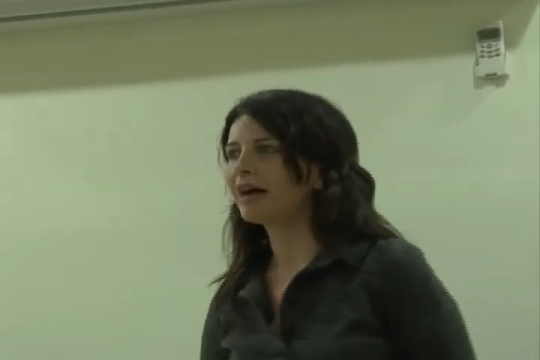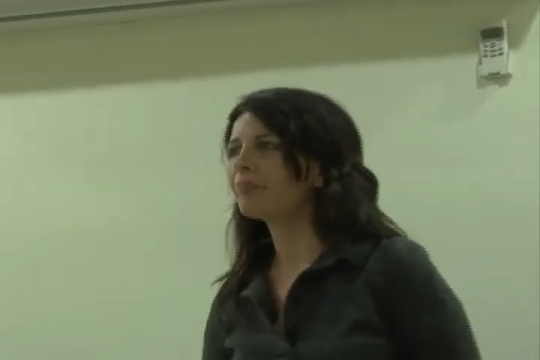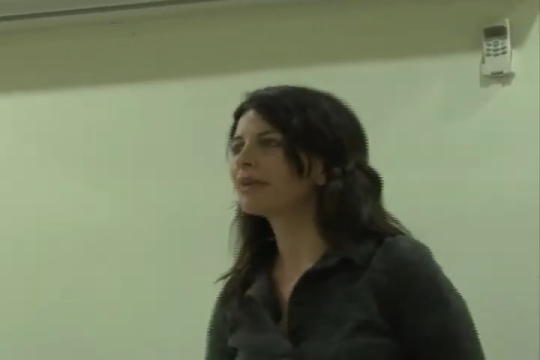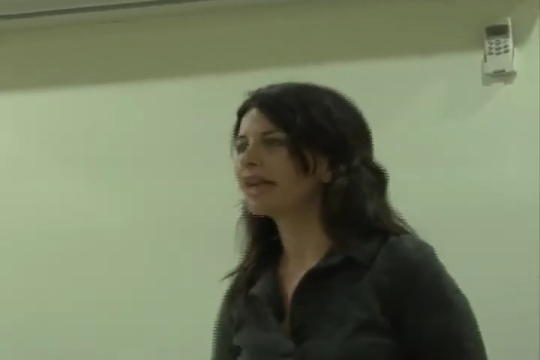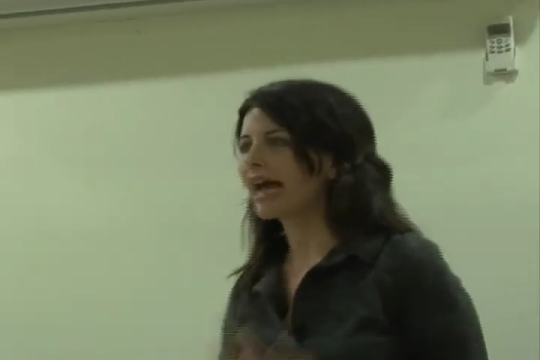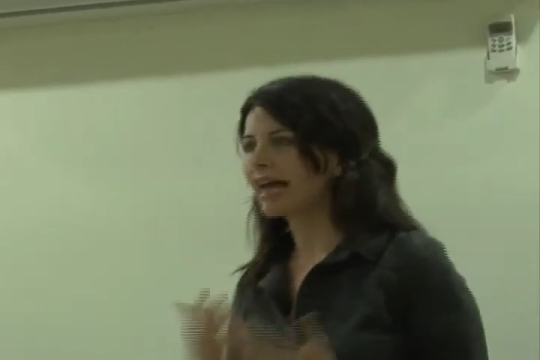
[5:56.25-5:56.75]

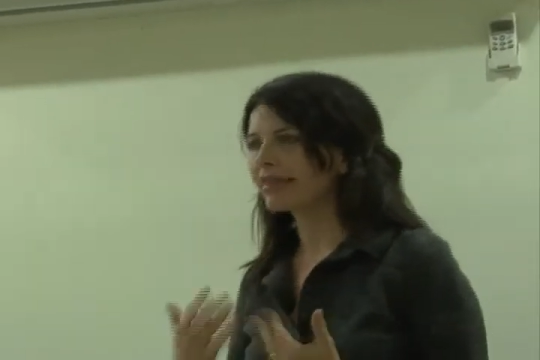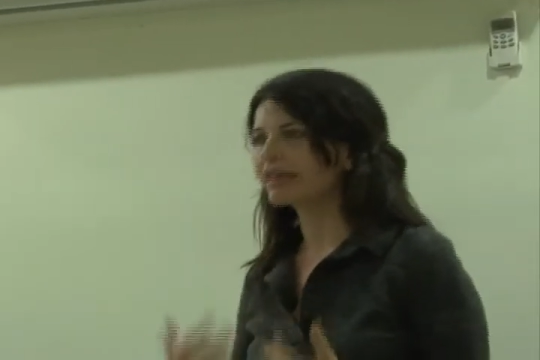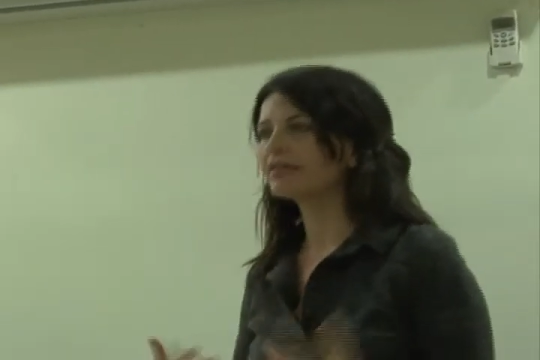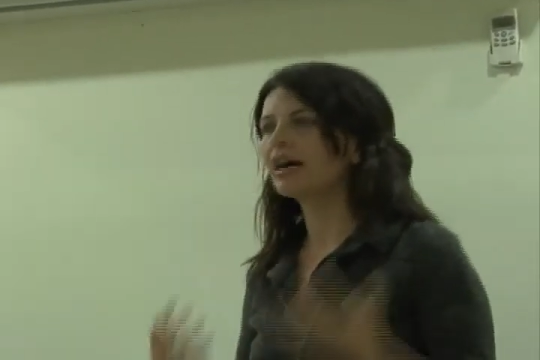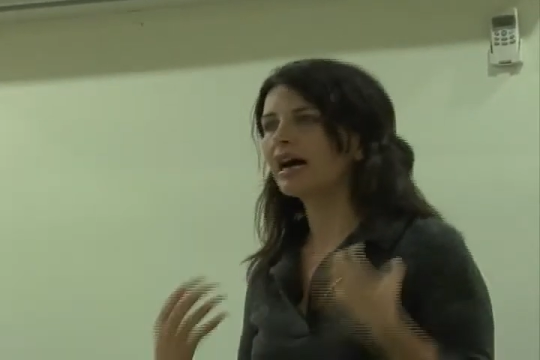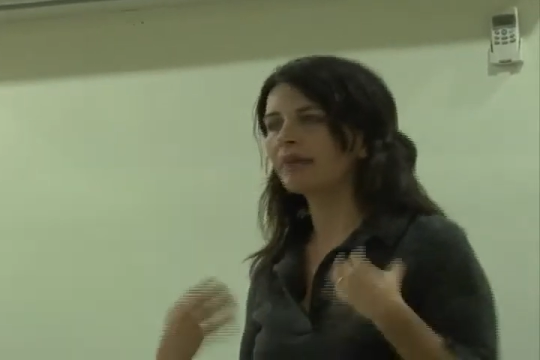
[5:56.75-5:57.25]
But at
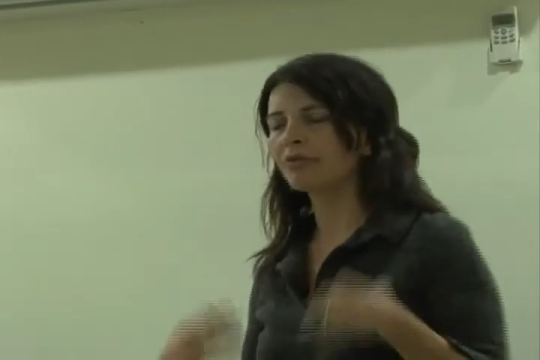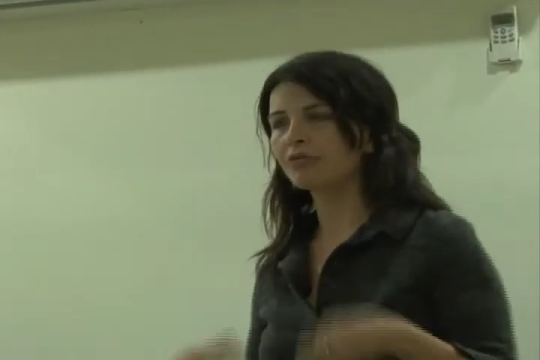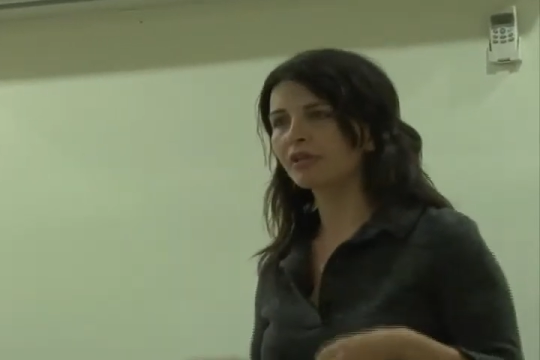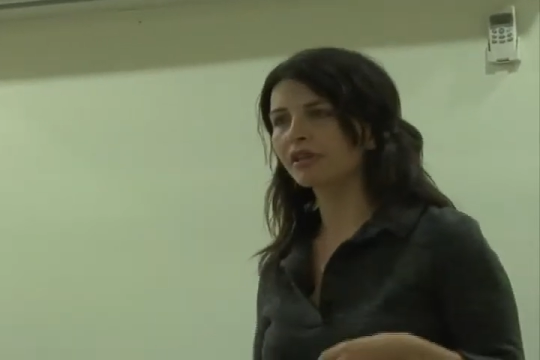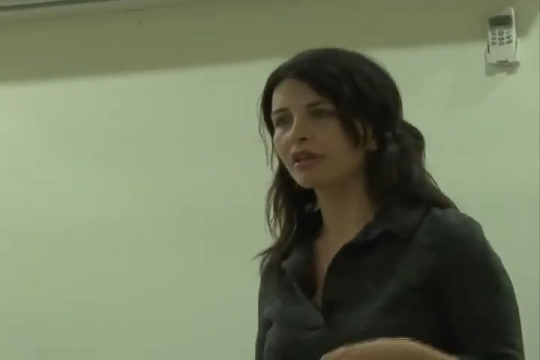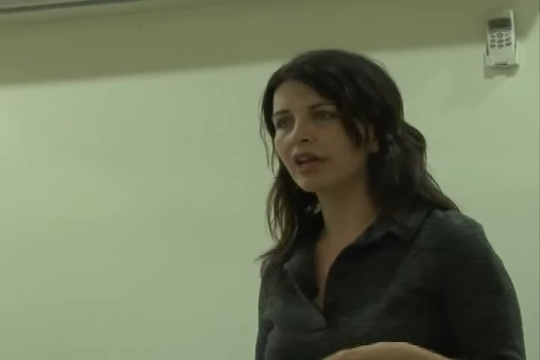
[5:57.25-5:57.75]
the time, there
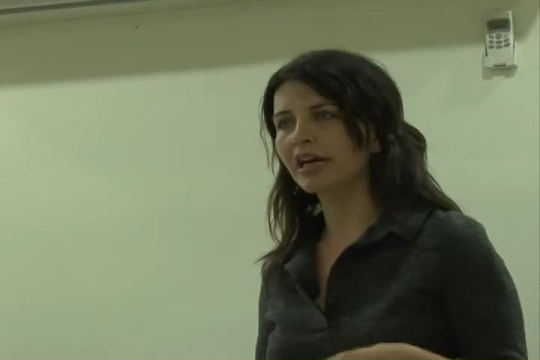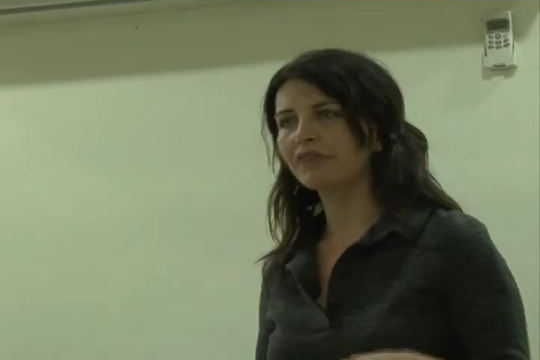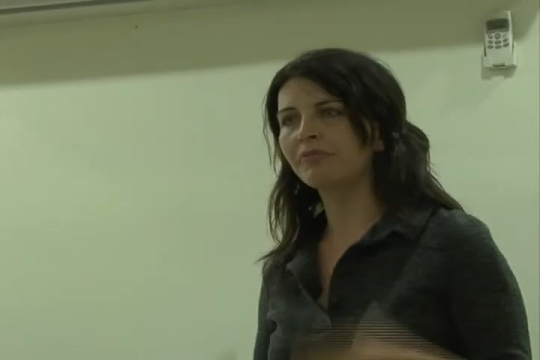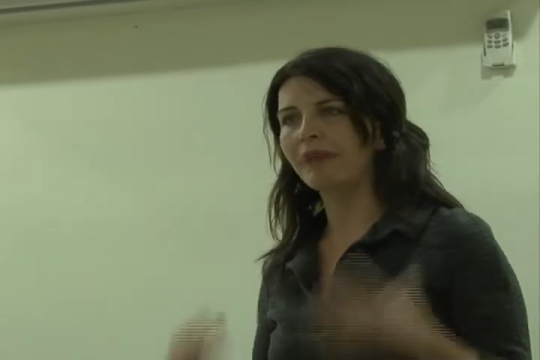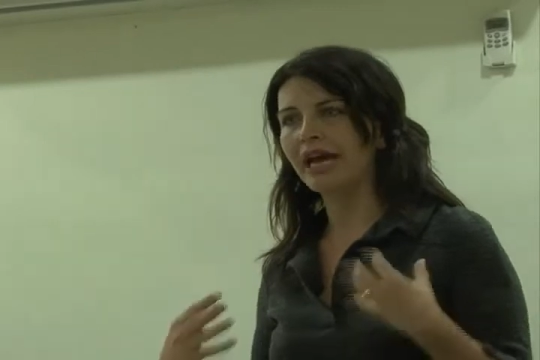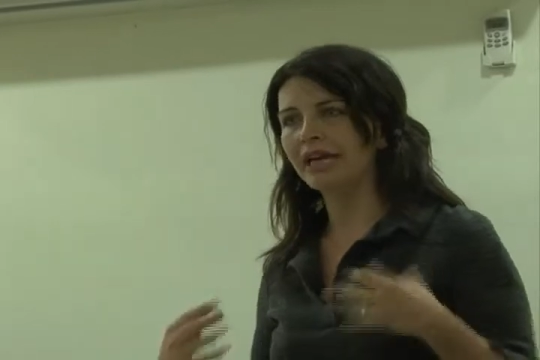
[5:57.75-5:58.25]
was a lot
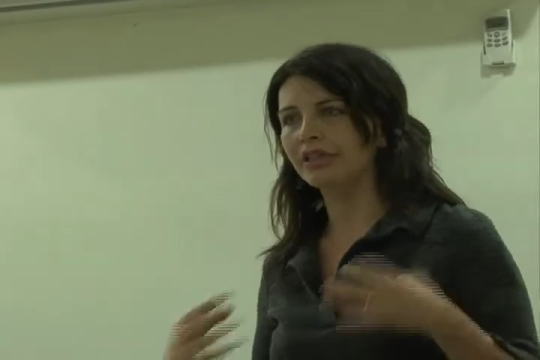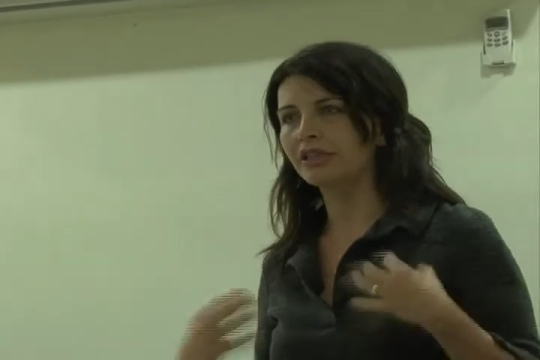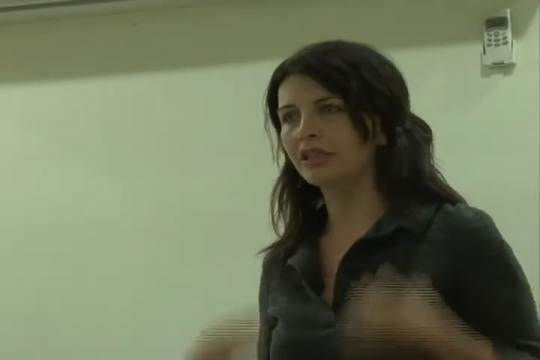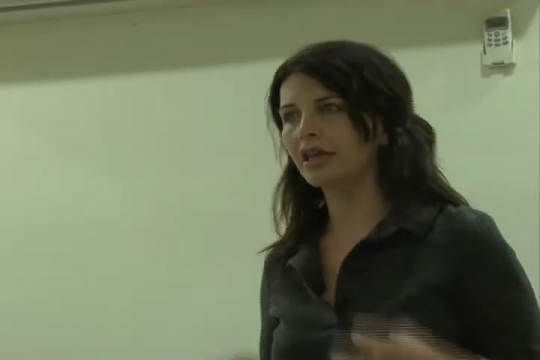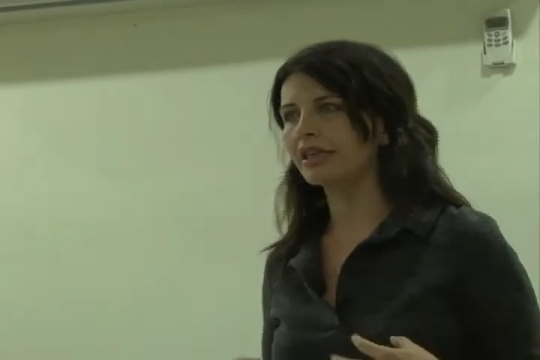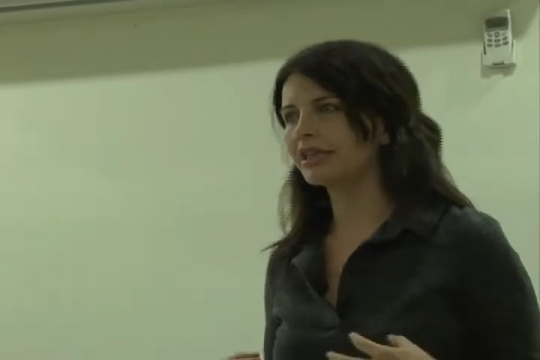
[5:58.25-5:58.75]
of baggage and